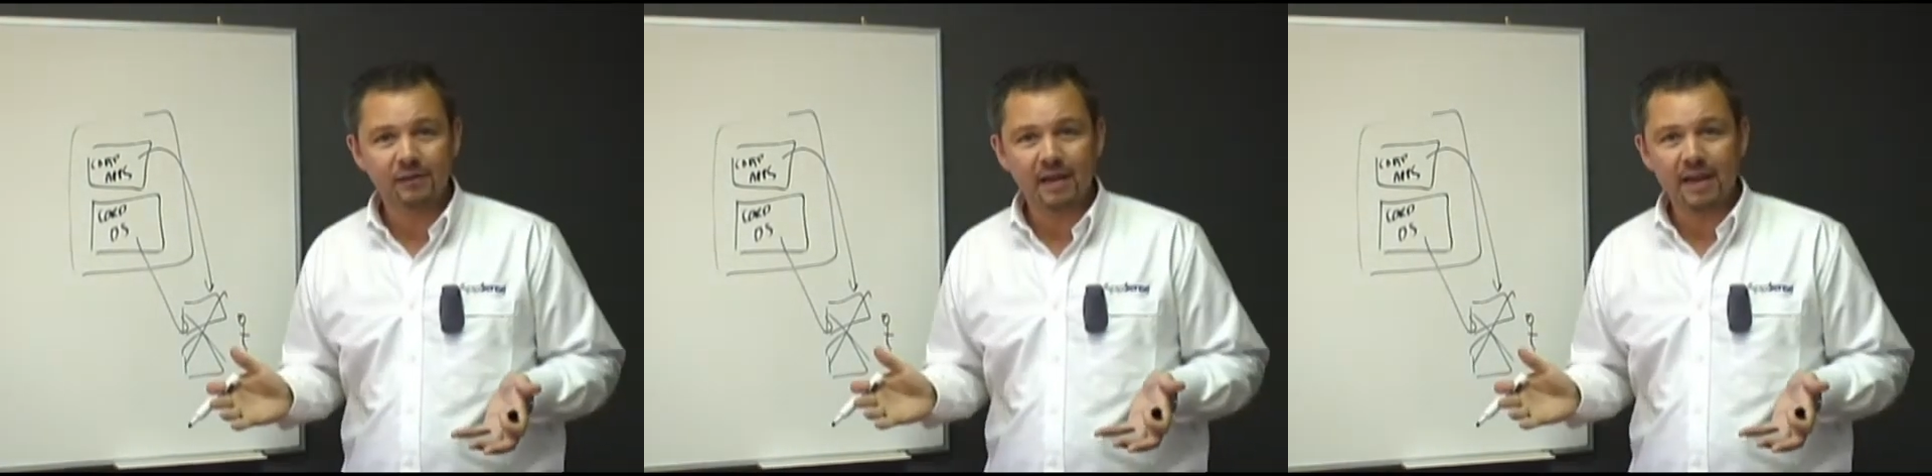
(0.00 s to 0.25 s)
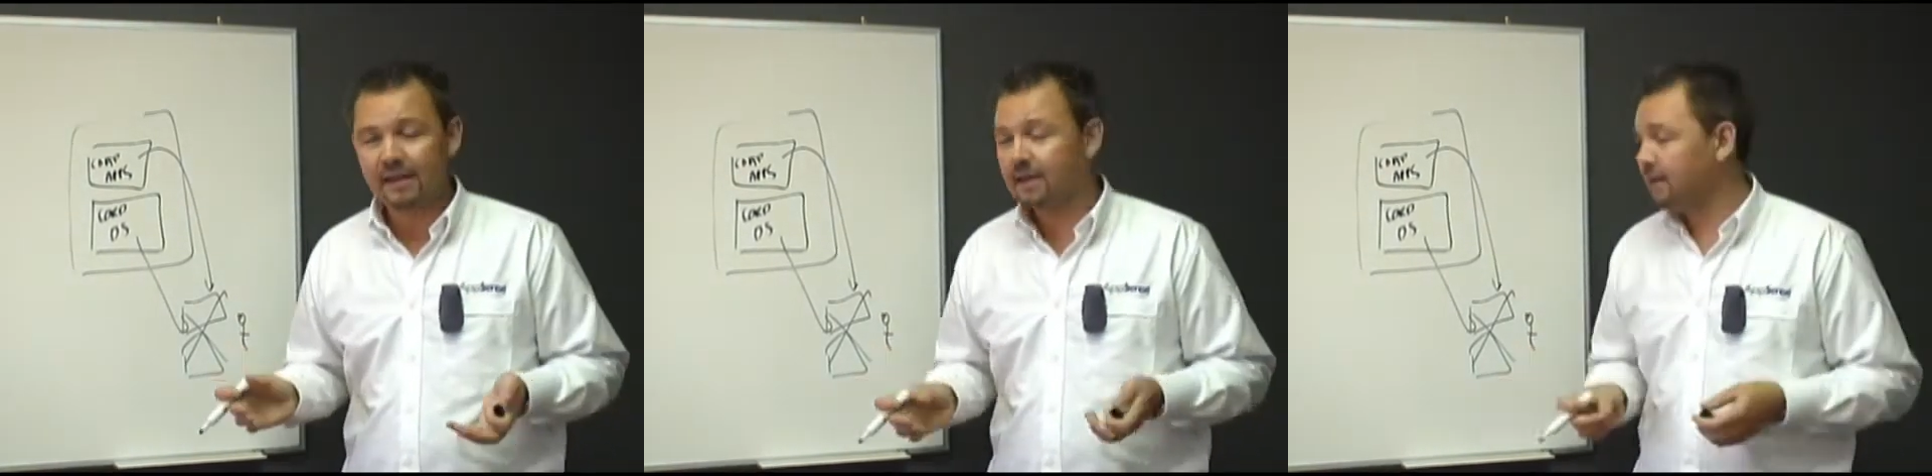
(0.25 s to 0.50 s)

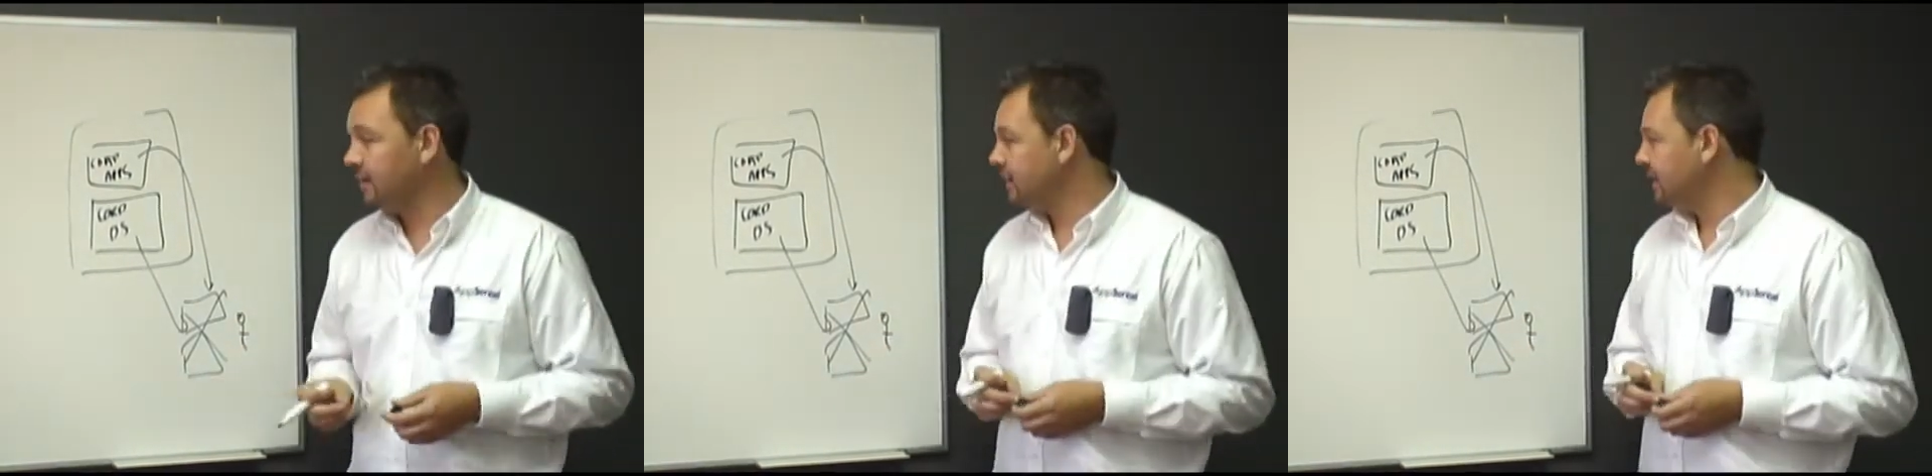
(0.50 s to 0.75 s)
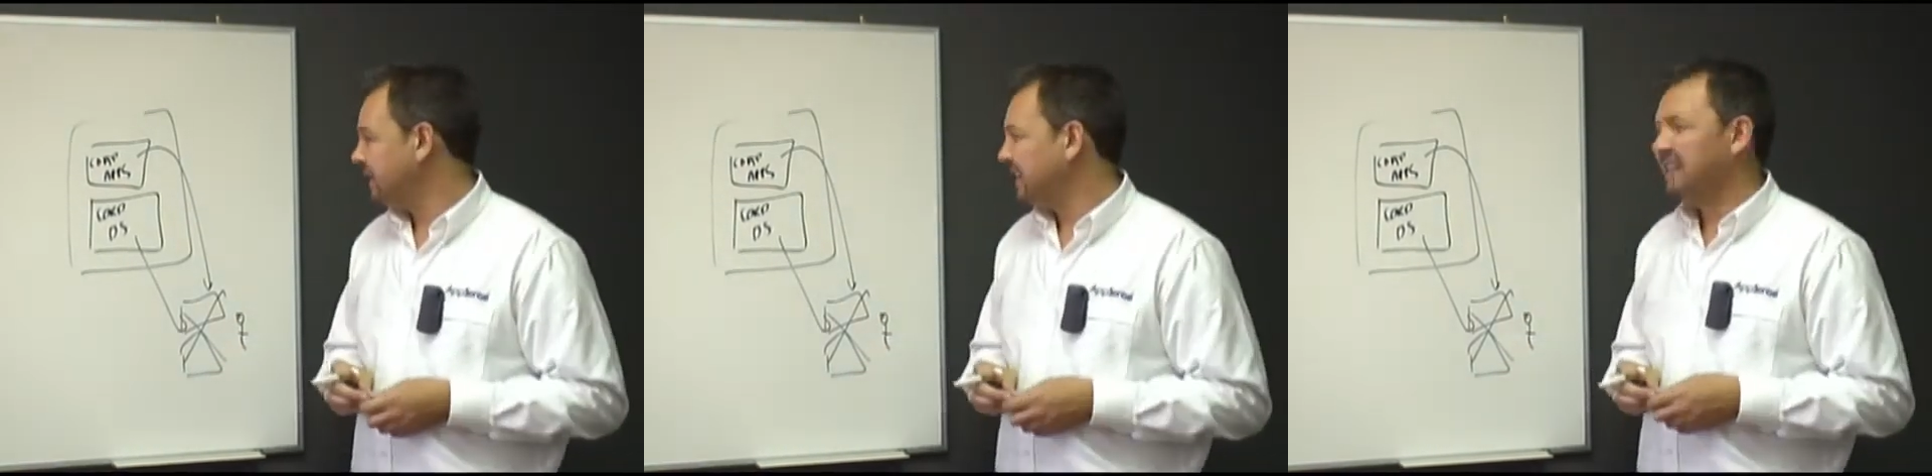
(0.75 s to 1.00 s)
okay?
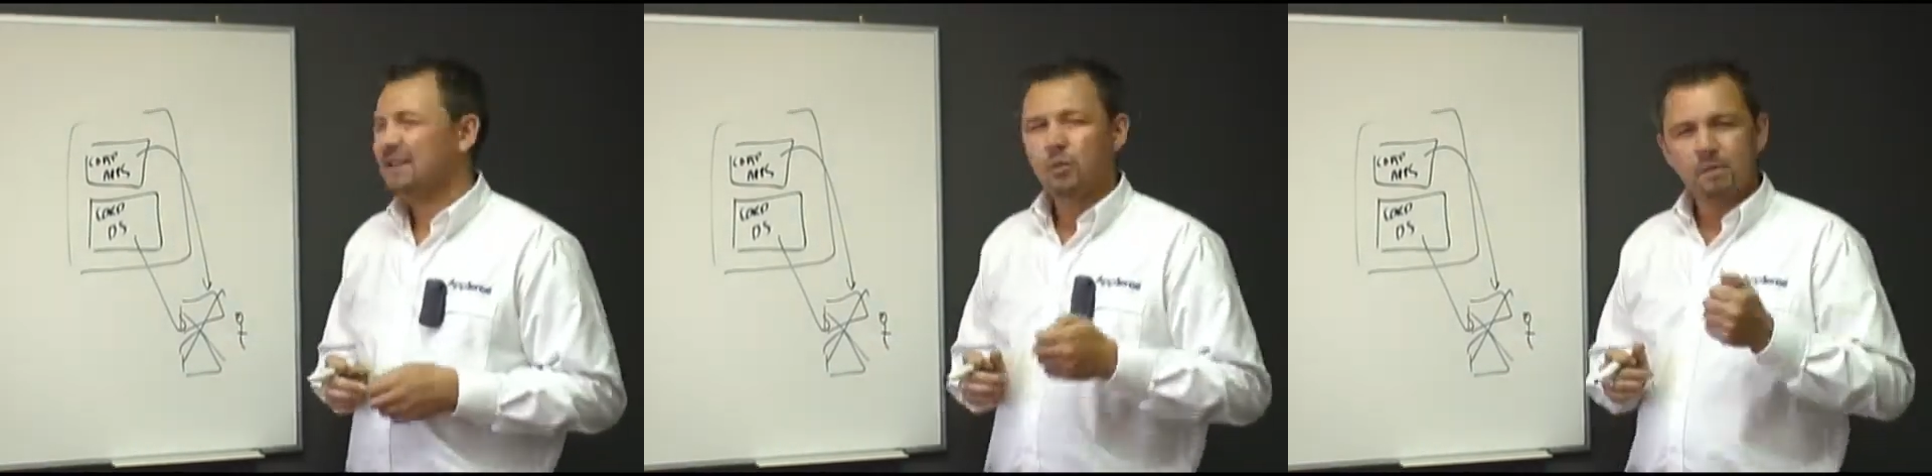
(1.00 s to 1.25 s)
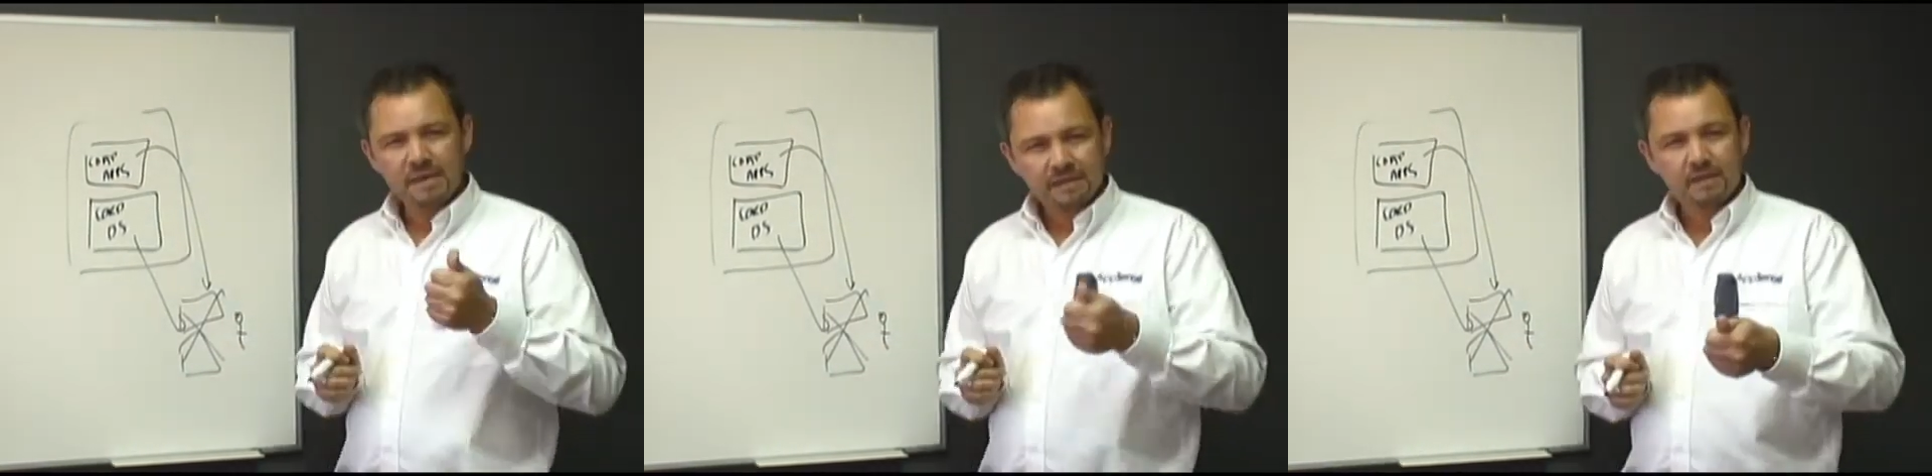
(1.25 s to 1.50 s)

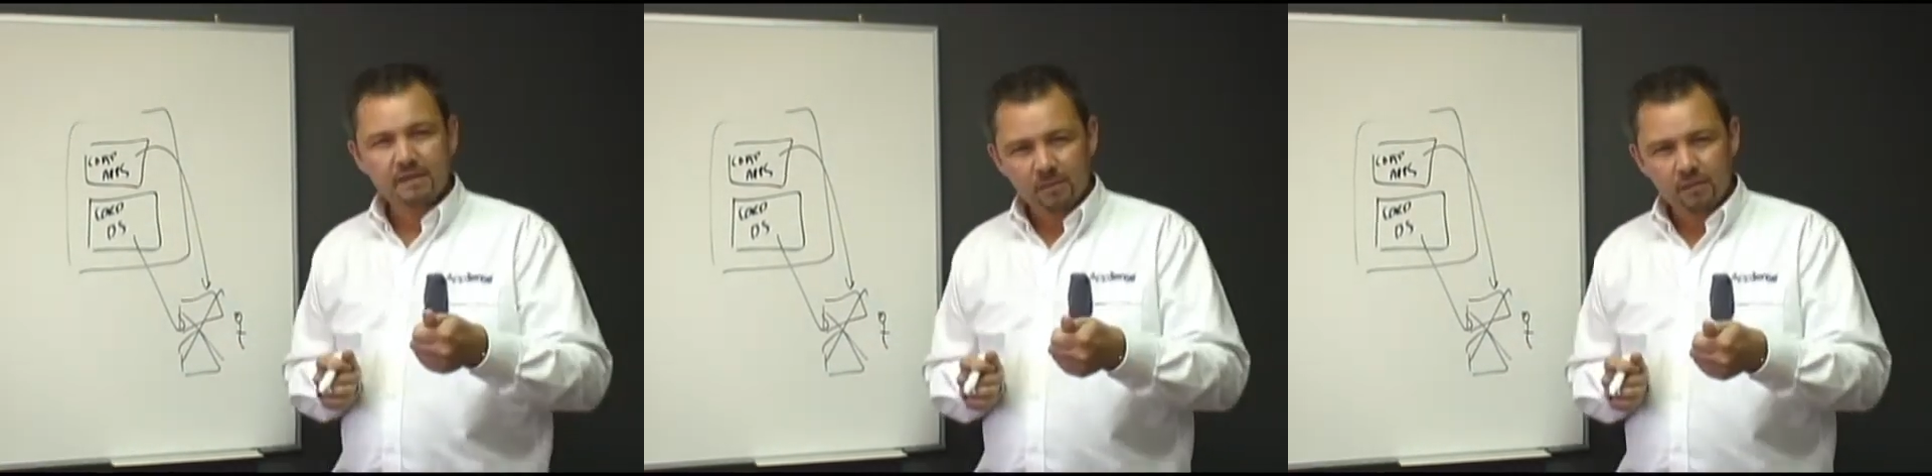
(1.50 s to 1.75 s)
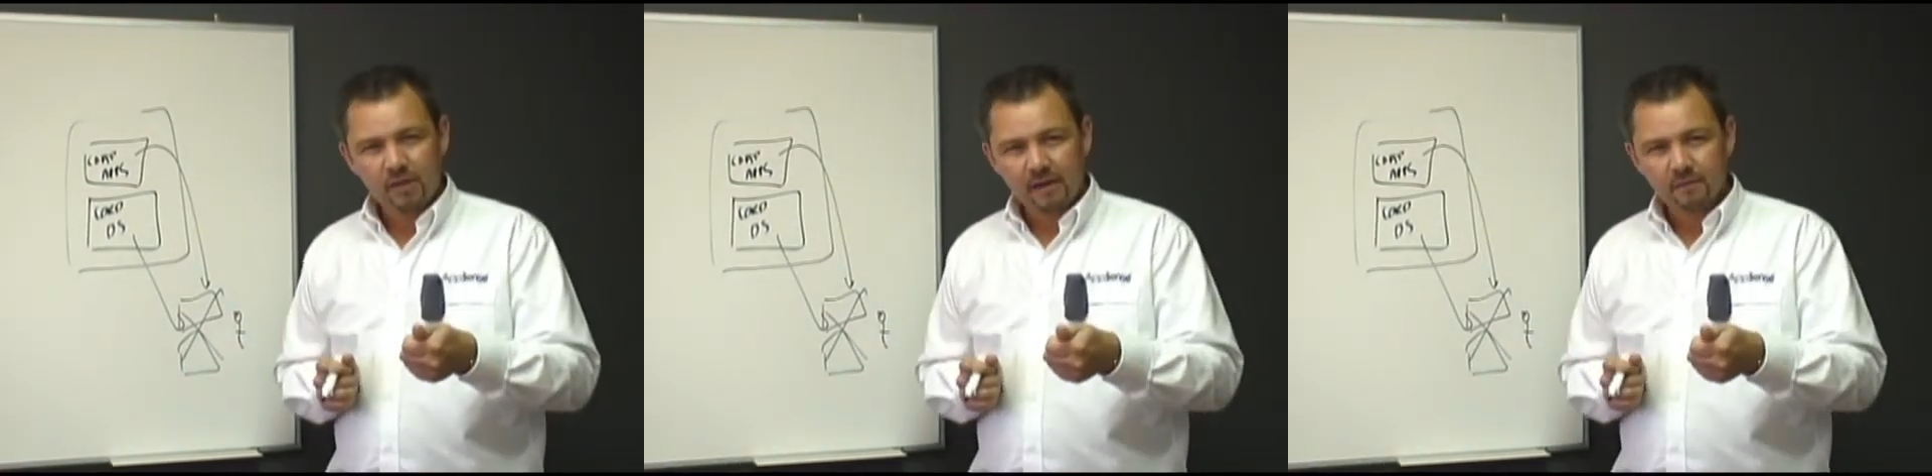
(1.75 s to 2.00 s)
We're missing
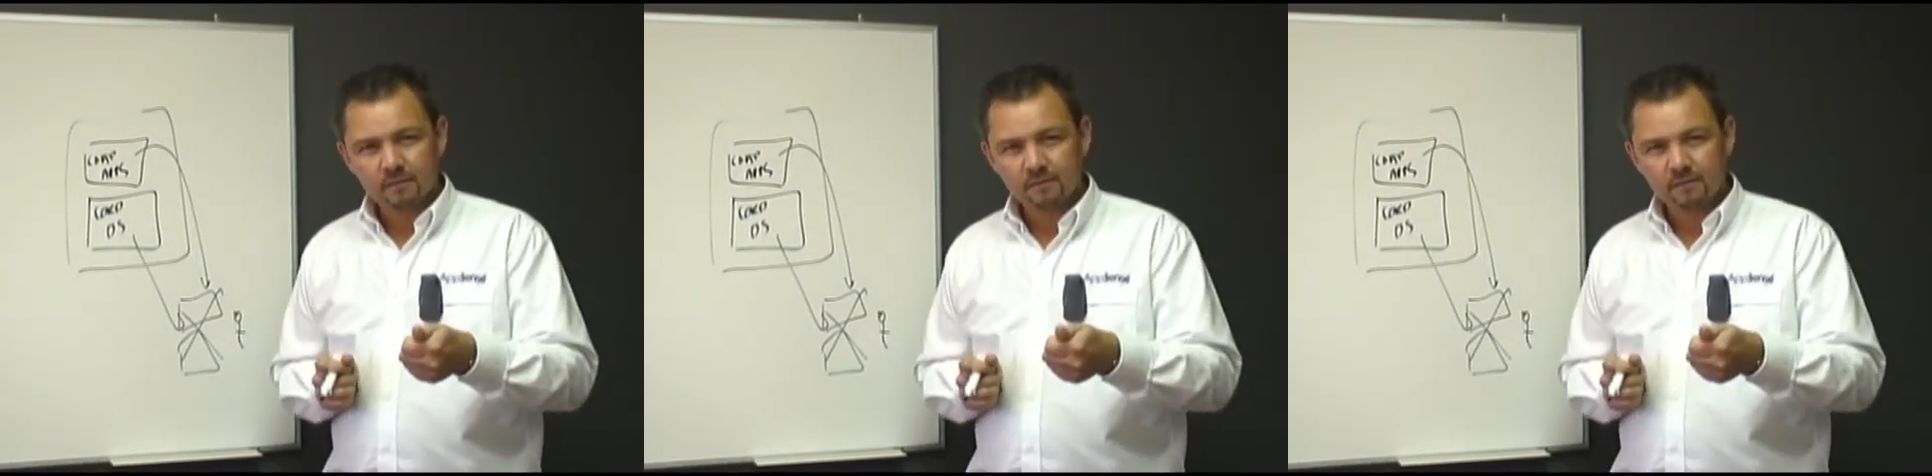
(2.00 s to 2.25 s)
something.